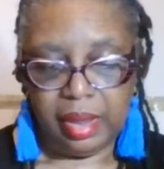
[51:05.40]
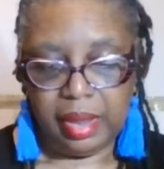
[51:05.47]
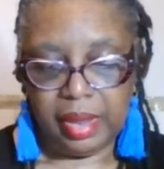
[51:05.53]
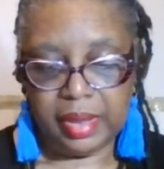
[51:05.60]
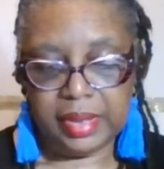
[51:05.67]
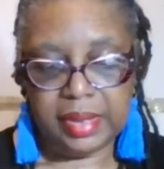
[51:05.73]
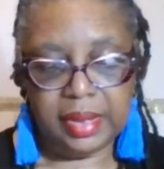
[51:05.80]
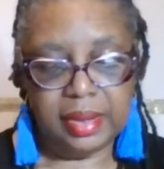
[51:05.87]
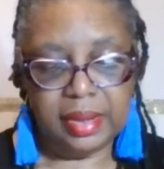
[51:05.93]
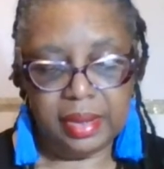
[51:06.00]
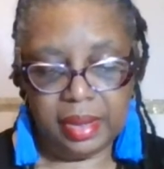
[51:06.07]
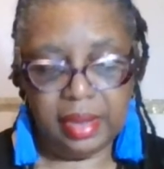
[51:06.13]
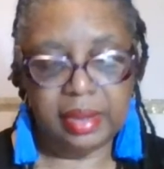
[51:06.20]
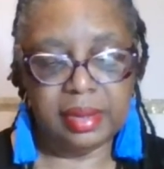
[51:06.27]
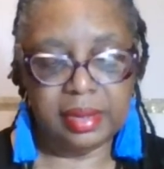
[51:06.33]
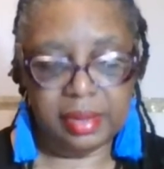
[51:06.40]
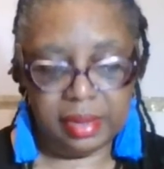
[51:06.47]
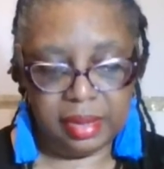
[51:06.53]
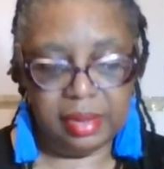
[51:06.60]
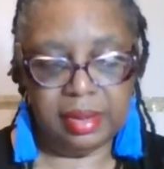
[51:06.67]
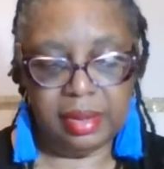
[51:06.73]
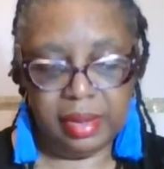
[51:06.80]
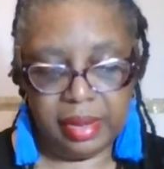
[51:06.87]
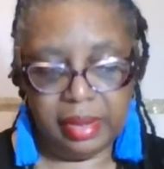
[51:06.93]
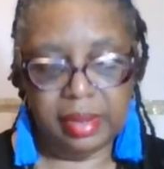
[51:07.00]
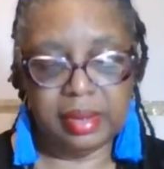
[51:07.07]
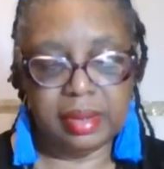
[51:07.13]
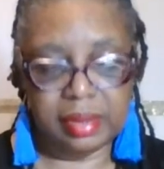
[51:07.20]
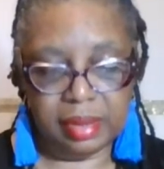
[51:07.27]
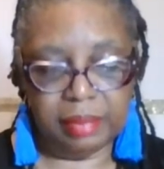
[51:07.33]
I said, there
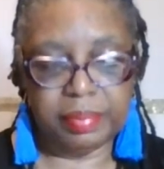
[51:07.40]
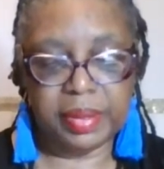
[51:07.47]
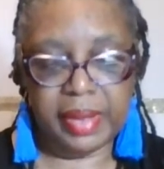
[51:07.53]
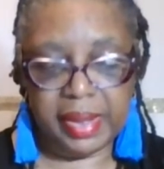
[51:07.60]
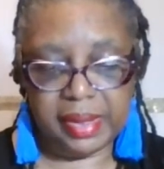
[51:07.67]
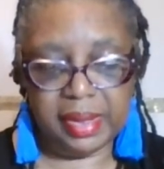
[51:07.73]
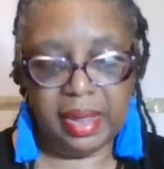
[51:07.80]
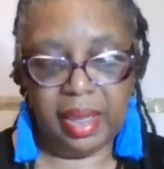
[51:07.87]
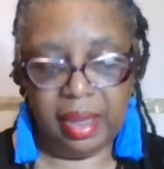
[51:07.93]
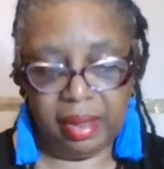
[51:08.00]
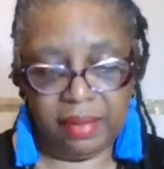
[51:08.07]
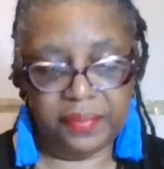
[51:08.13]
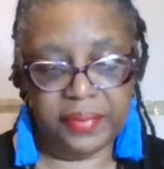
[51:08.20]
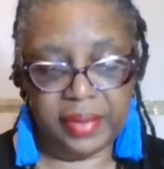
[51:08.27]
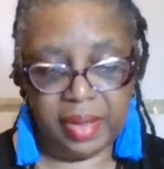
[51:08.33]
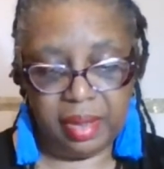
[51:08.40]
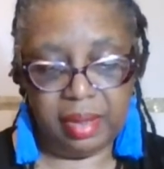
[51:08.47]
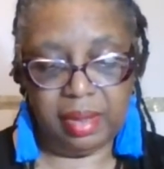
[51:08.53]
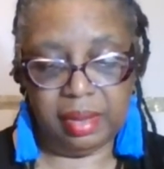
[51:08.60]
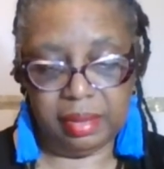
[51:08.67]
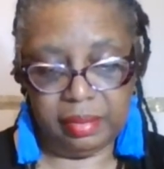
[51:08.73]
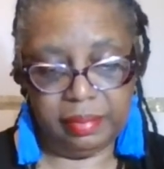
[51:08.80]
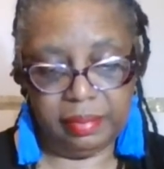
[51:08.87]
is a place in hell for y'all.